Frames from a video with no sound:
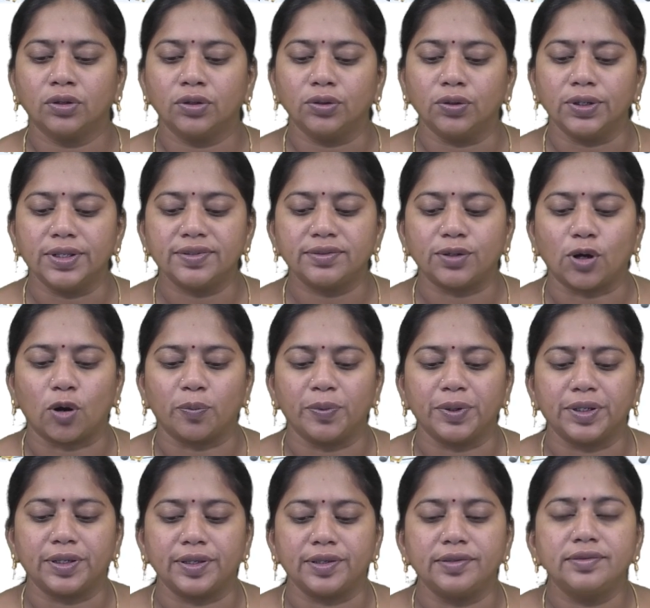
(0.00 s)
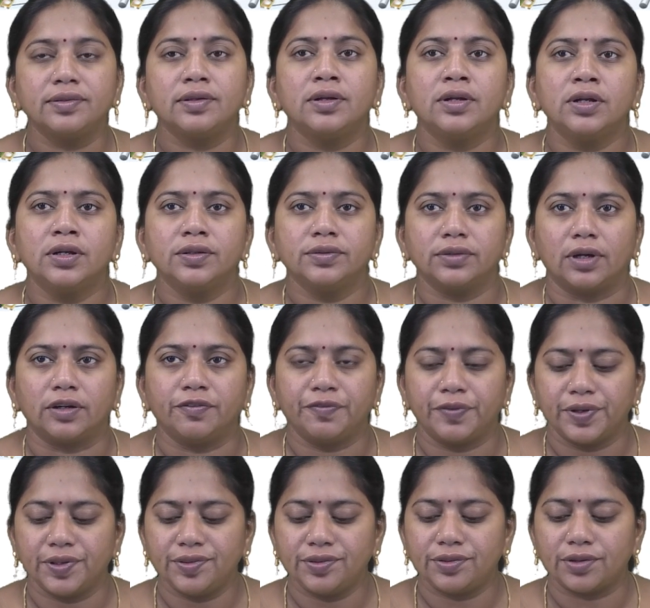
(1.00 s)
Today's topic is
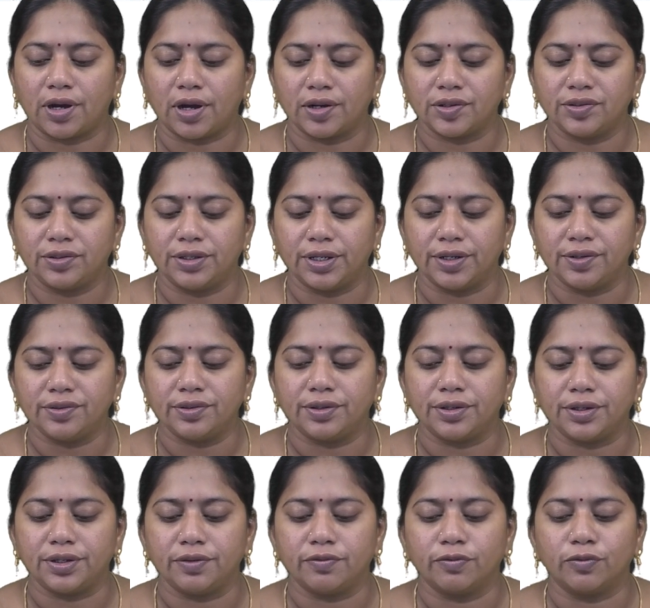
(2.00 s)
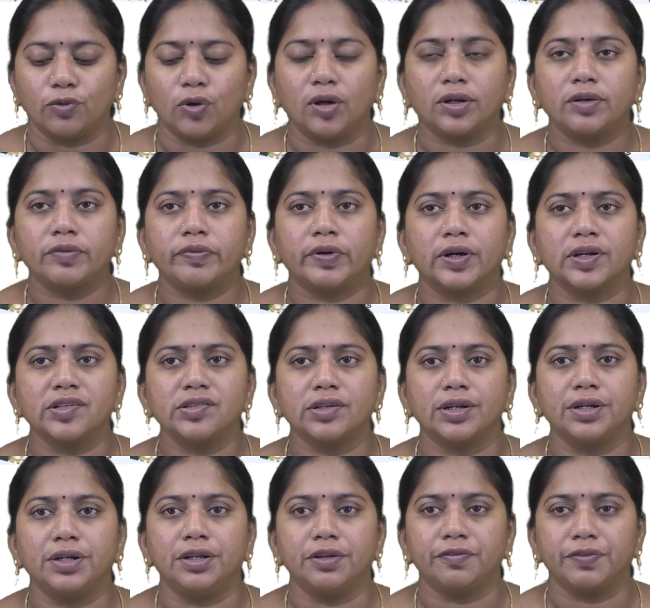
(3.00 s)
surface charge density, work
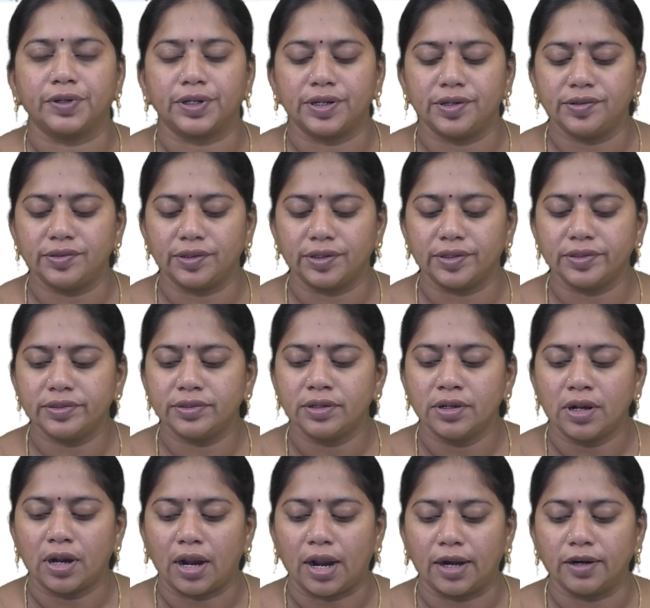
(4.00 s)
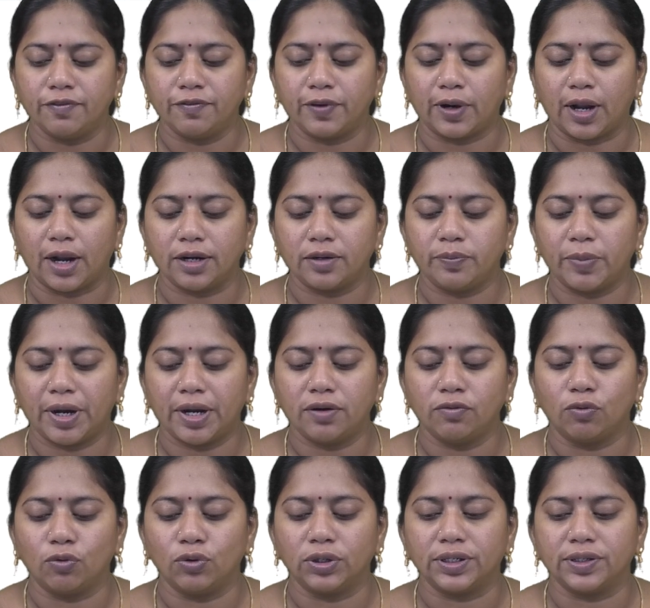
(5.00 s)
function differences and flat
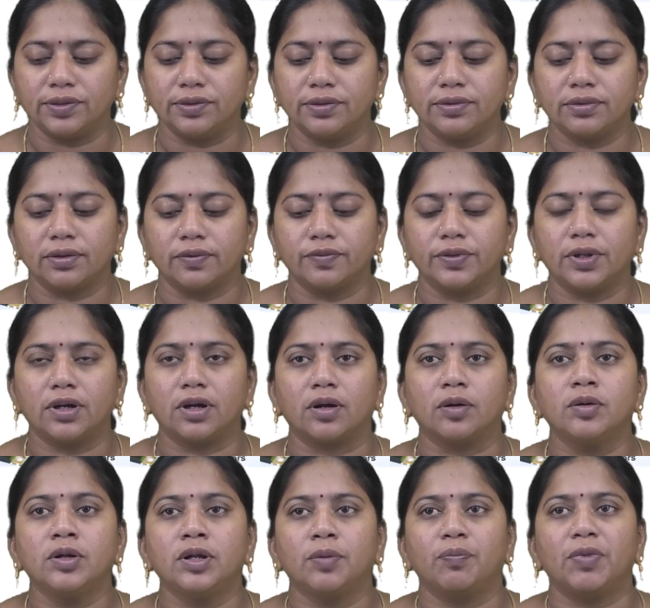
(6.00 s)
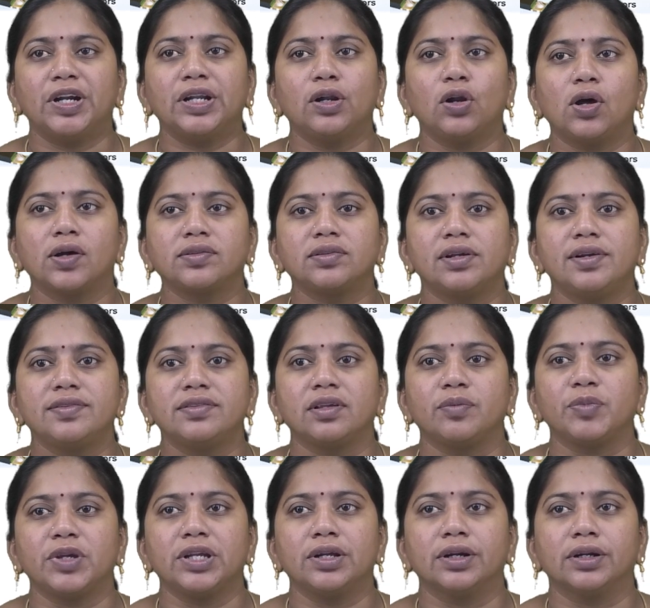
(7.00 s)
band voltages of the metal oxide
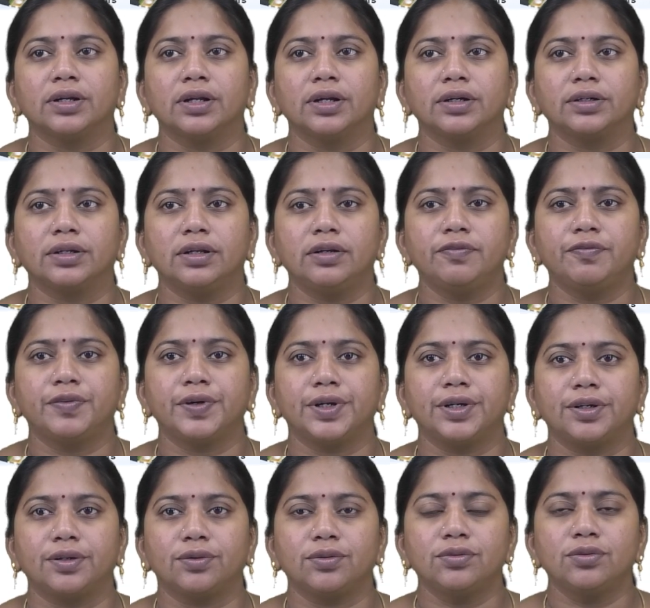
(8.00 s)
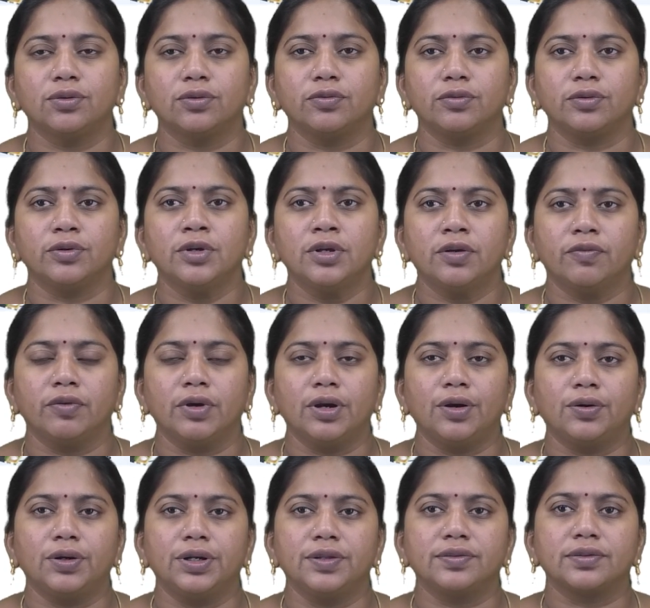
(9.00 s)
semiconductor F E T. So, we, we
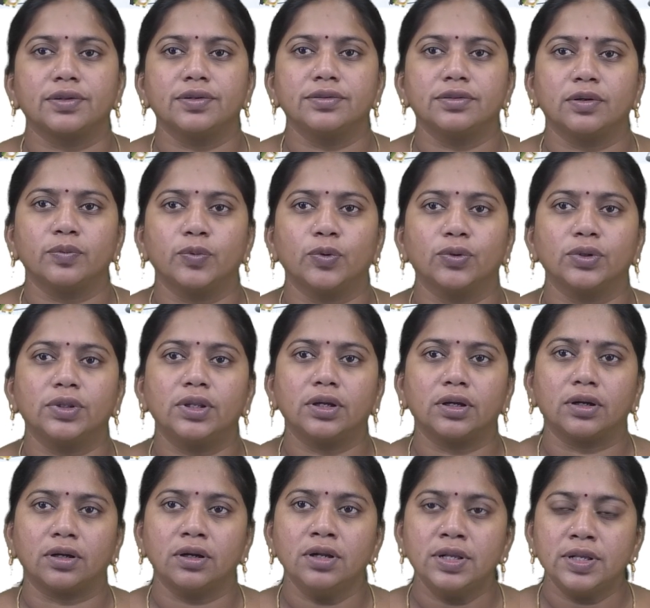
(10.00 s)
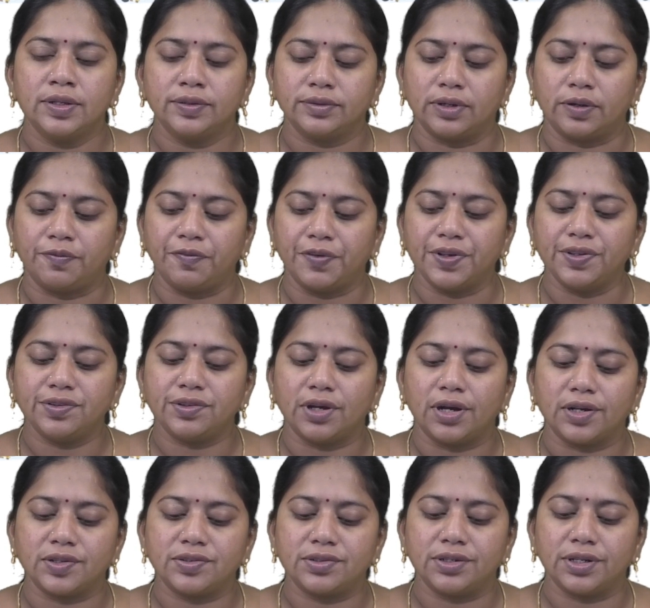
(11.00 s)
have to discuss about the surface
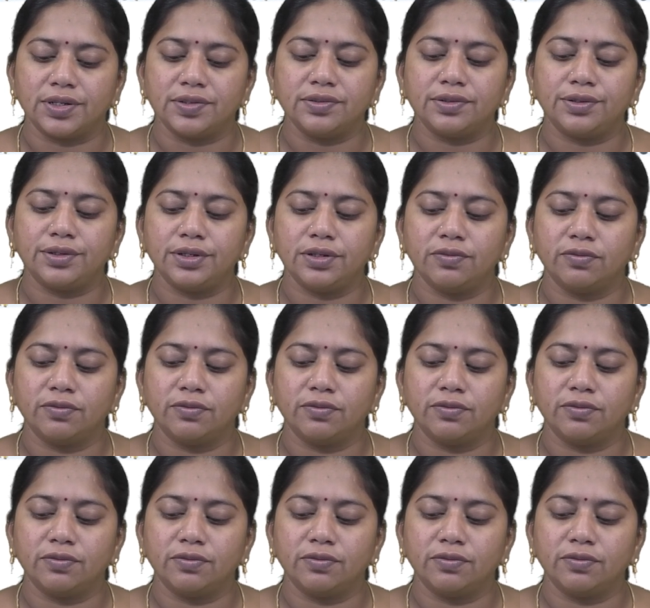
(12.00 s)
charge density,